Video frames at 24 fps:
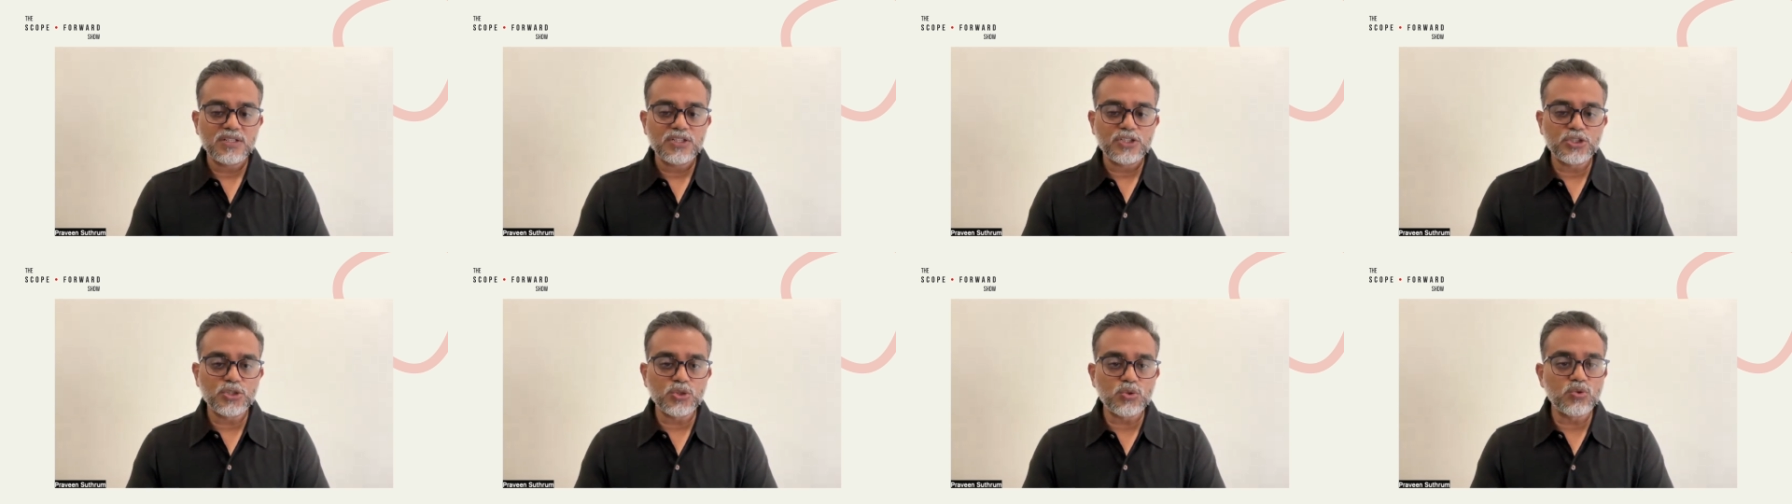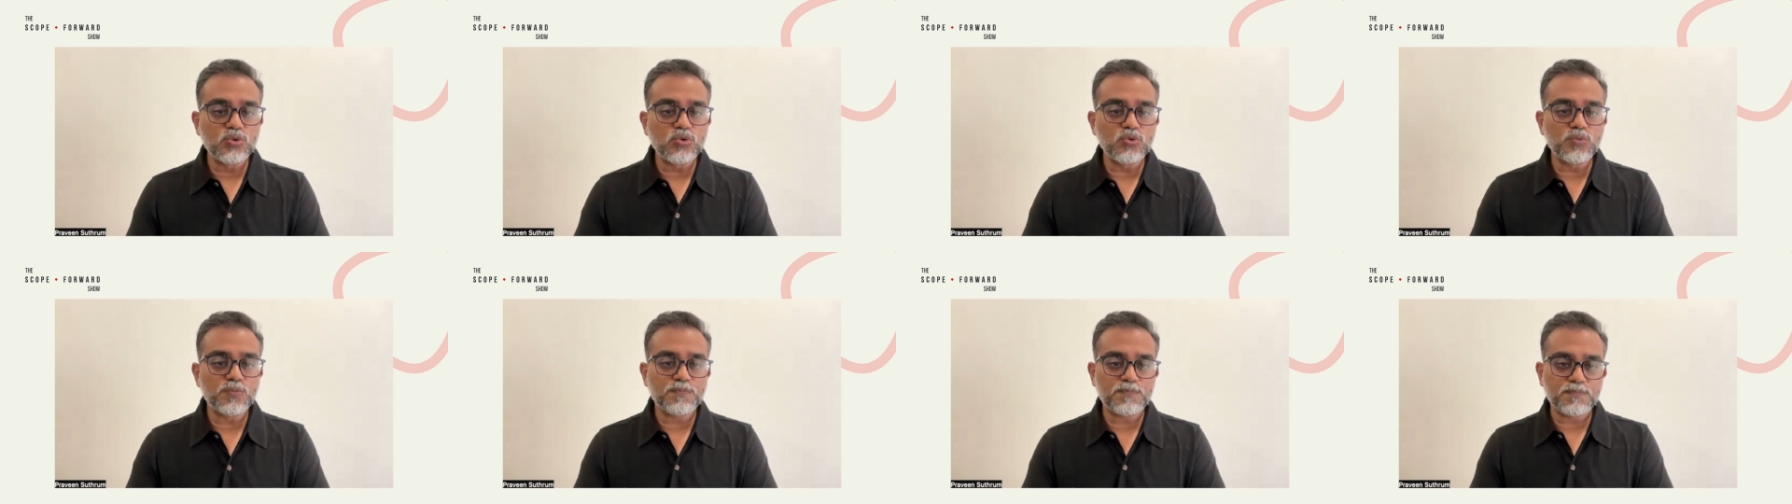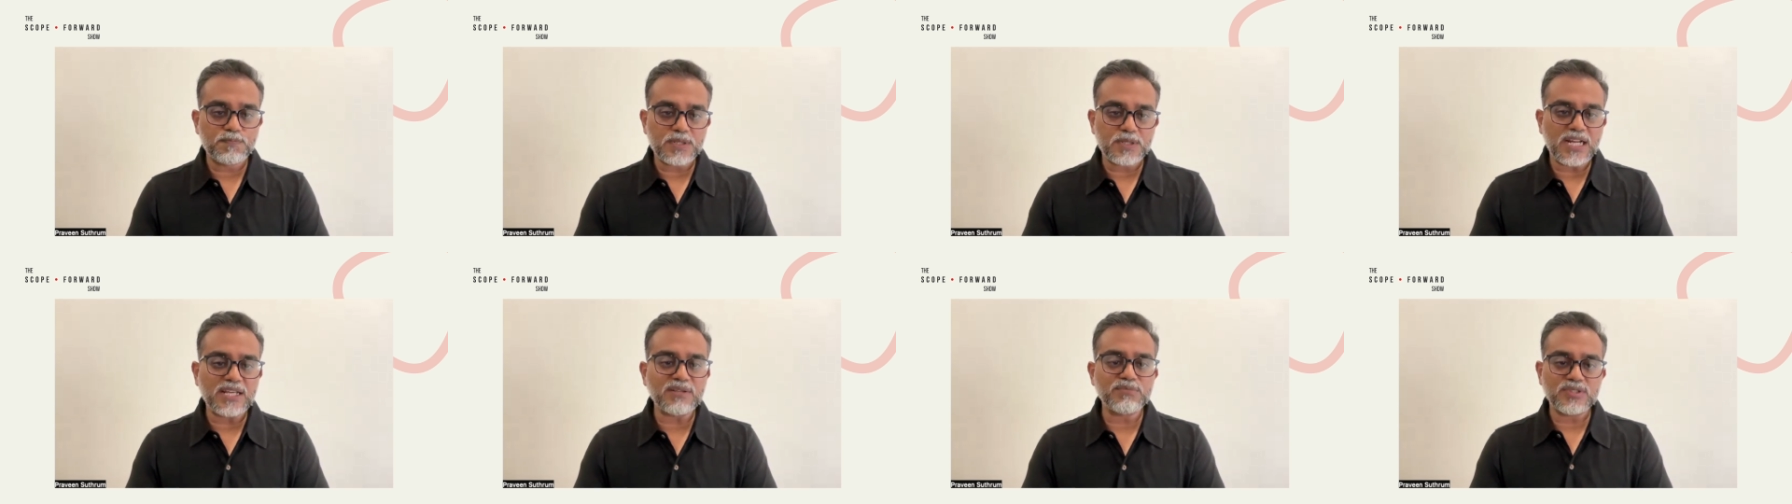two
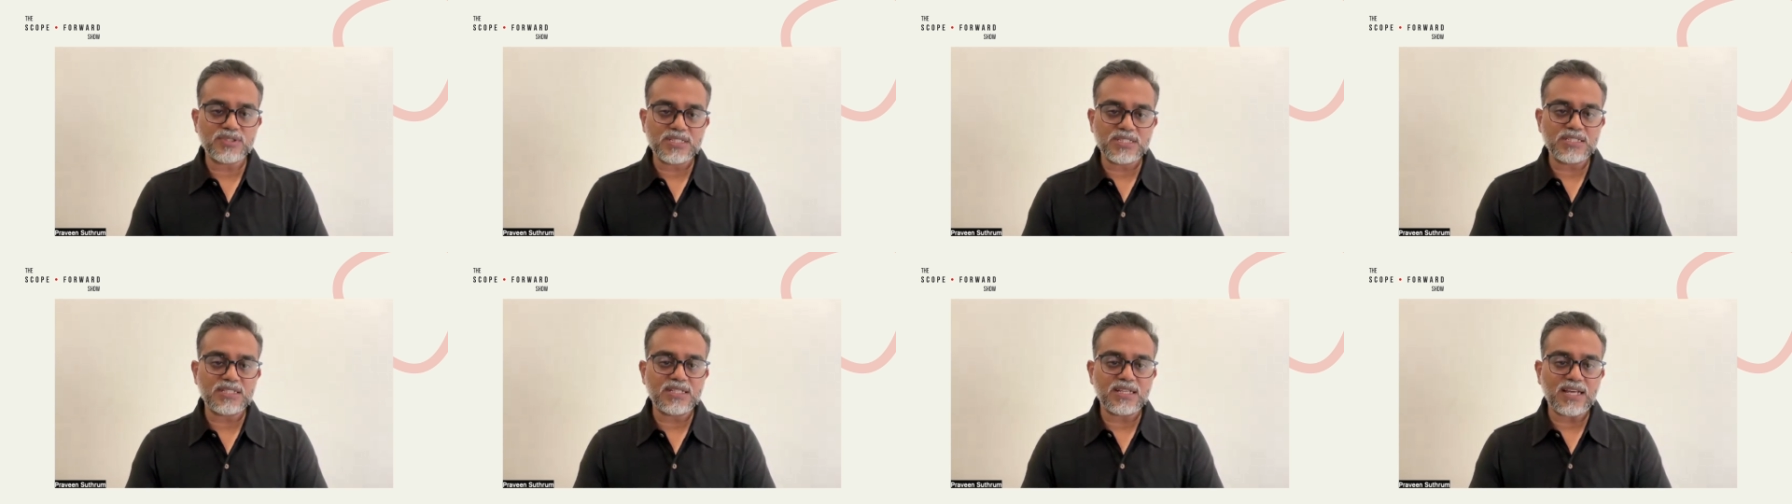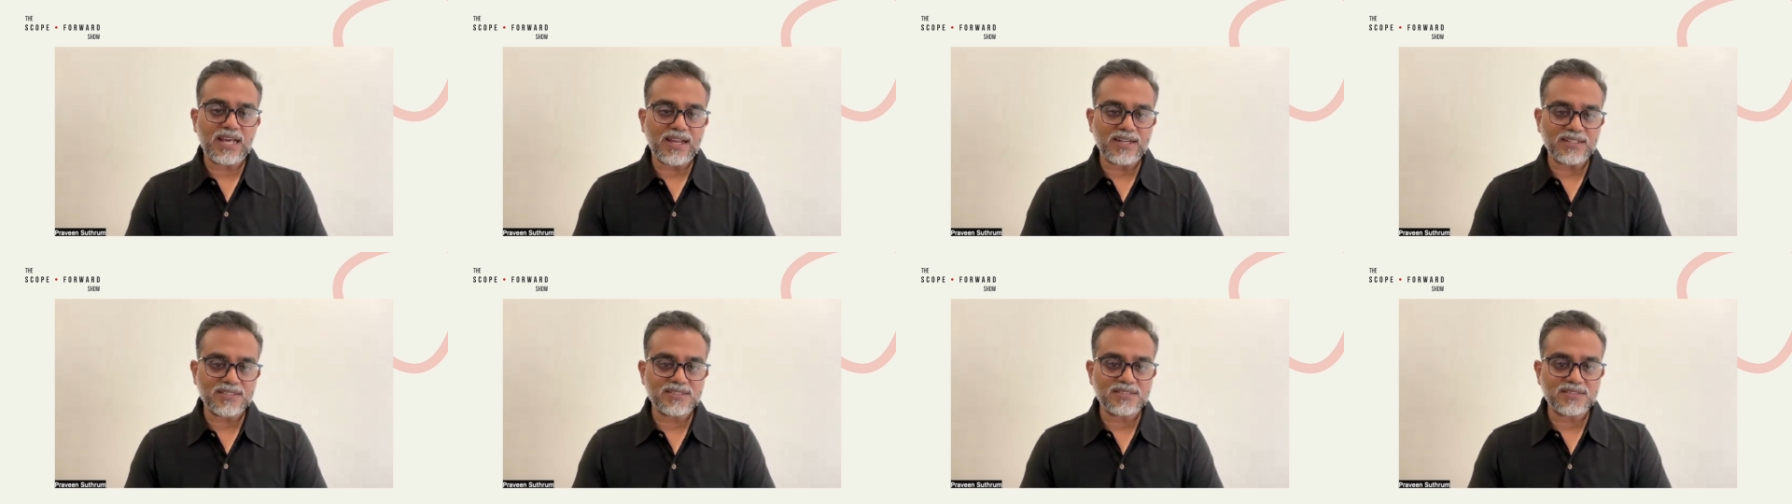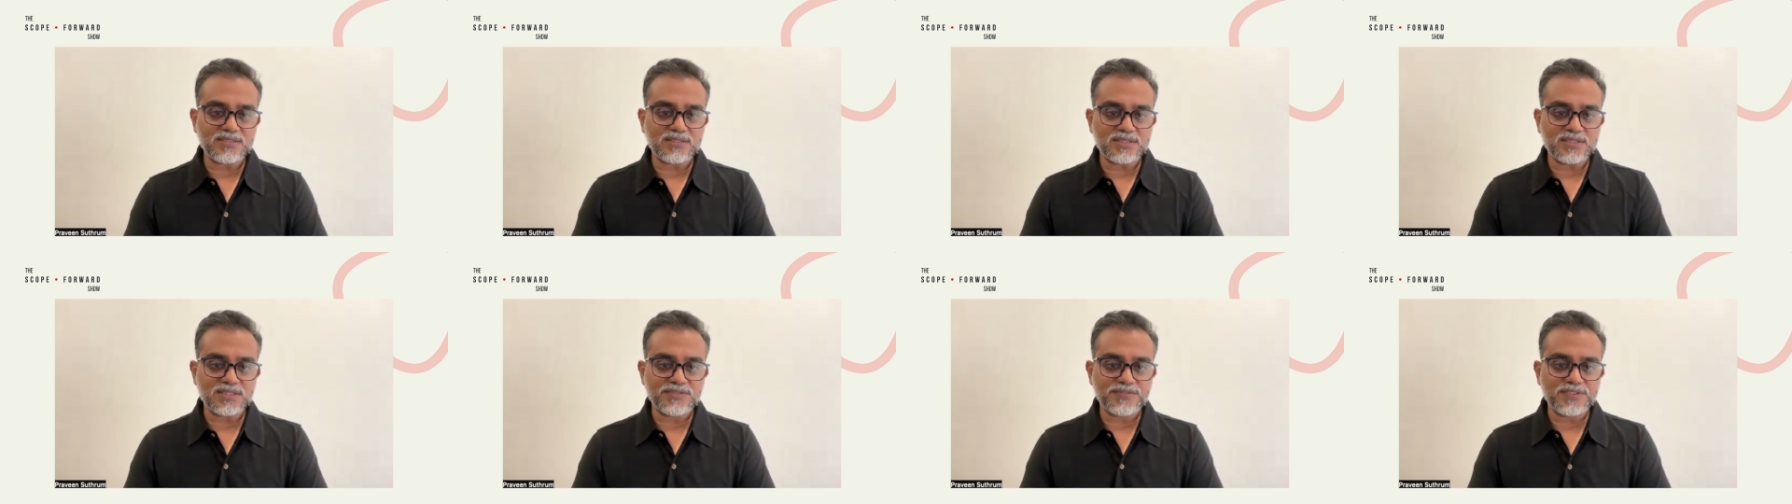primary
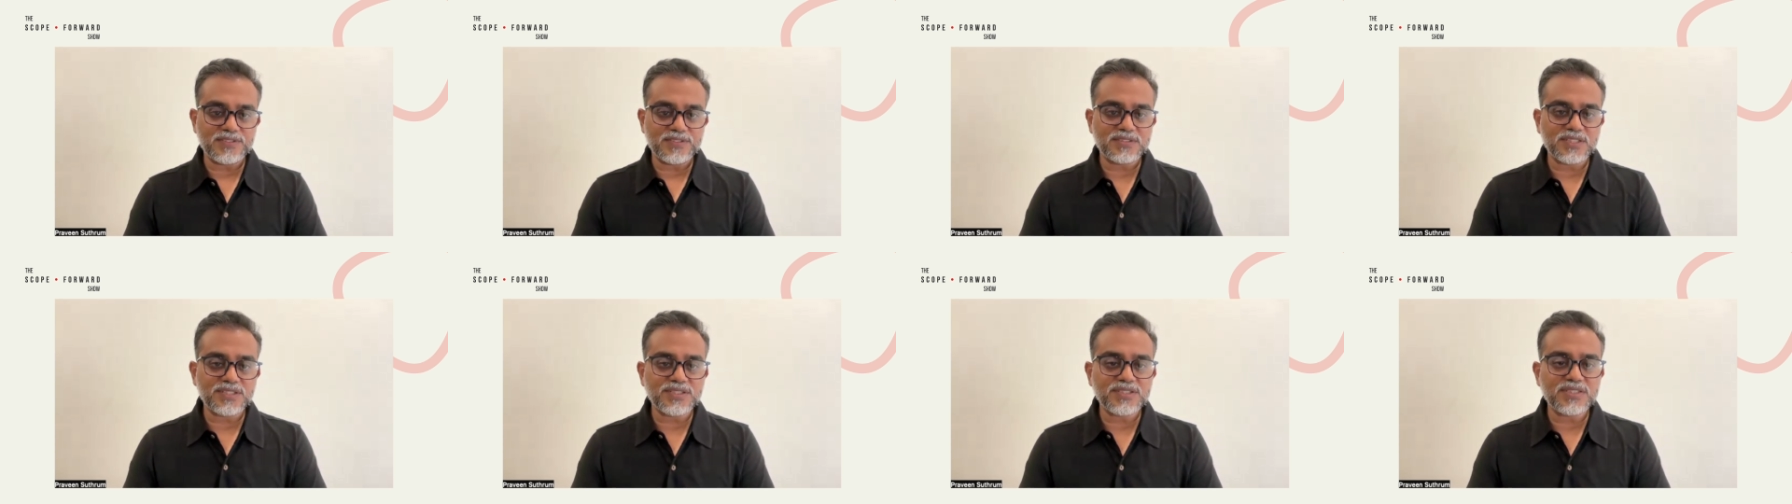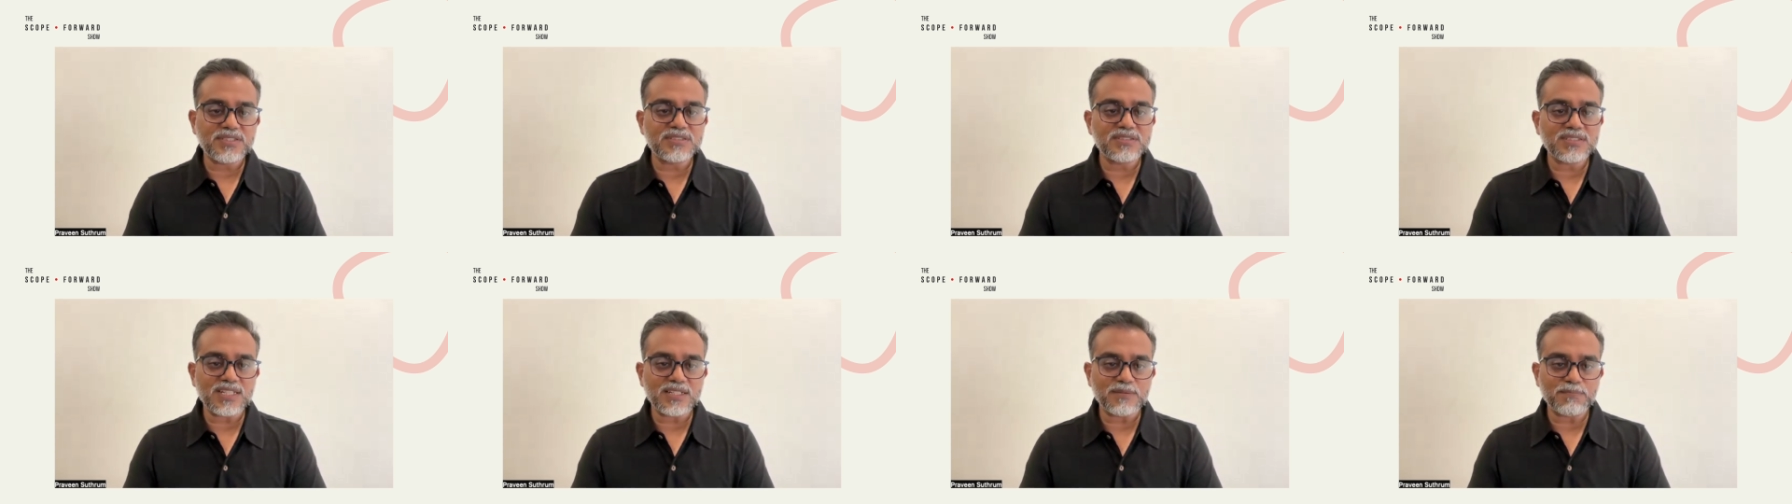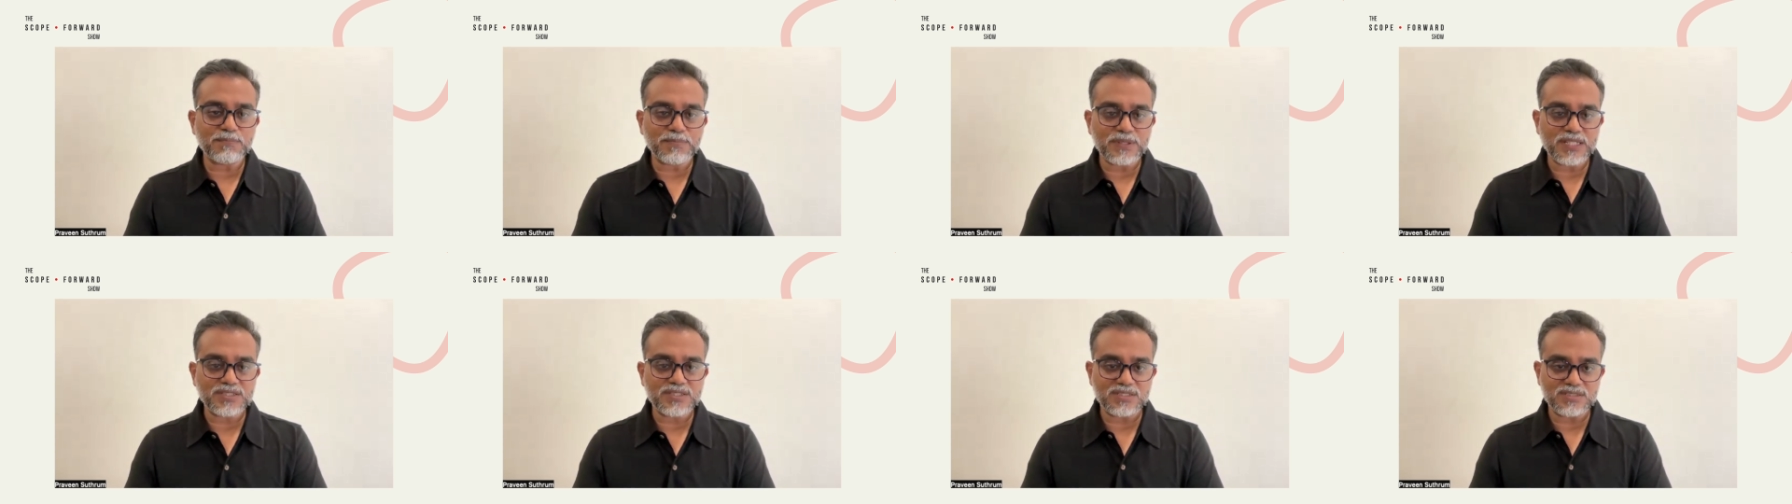actors, physicians and
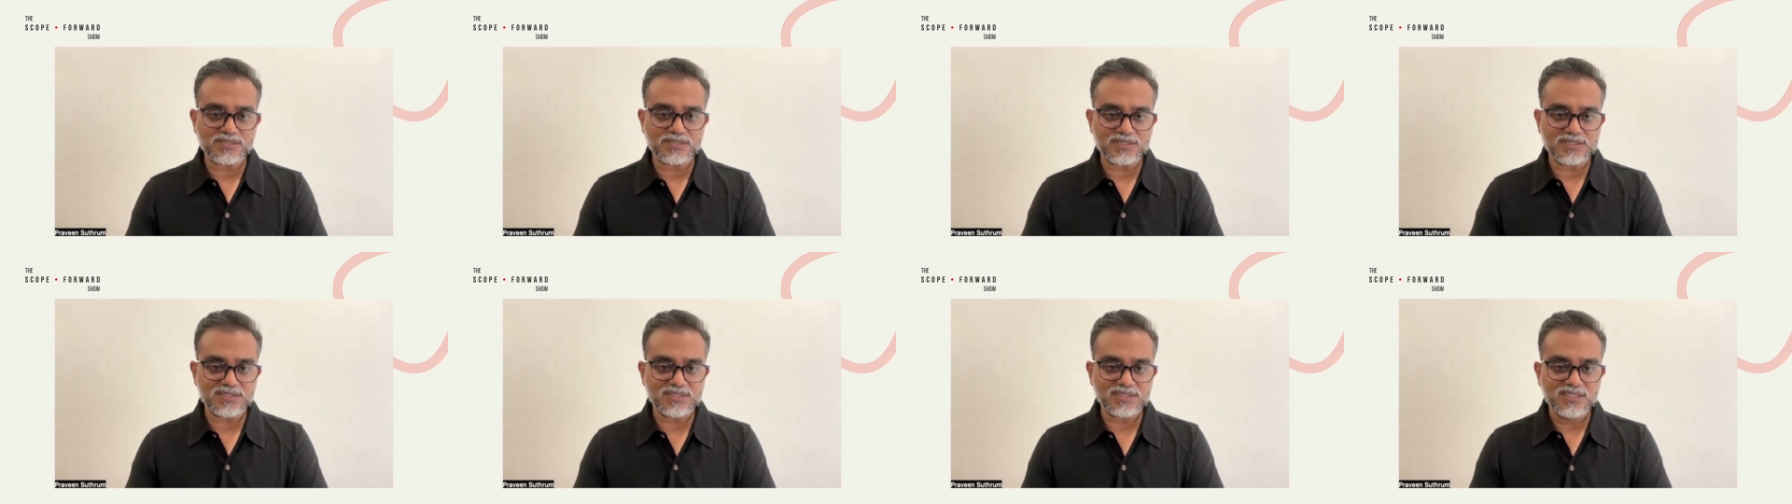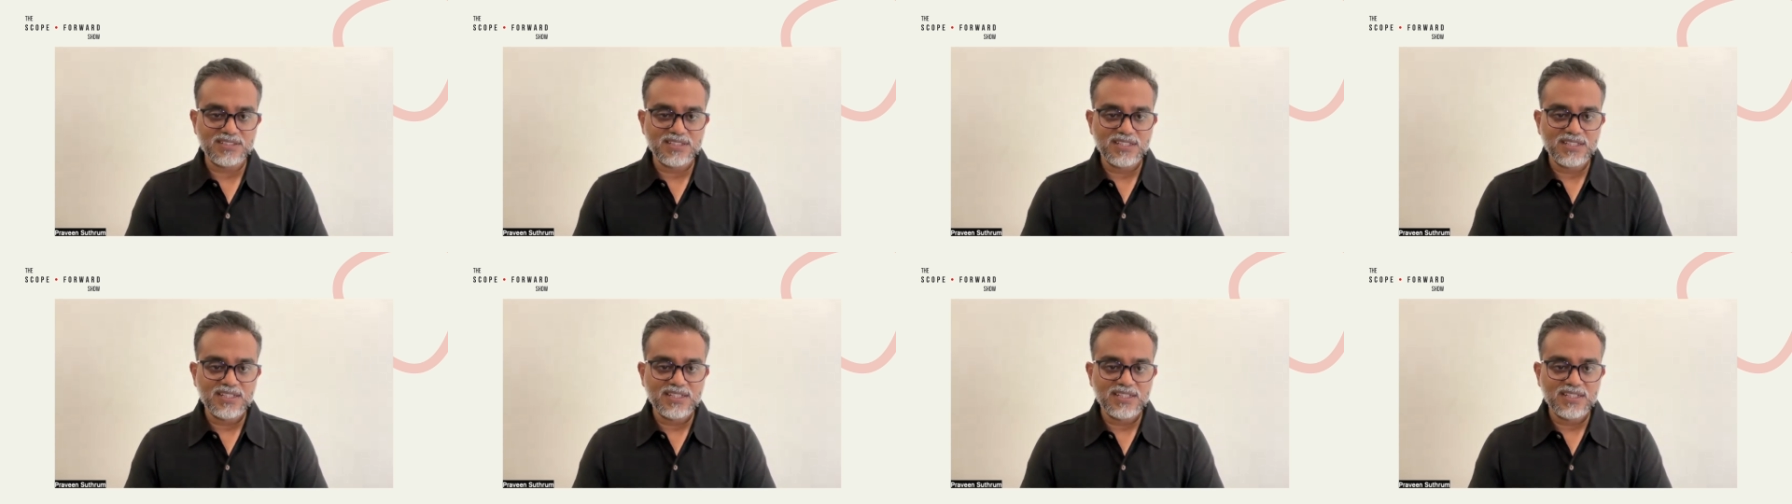patients,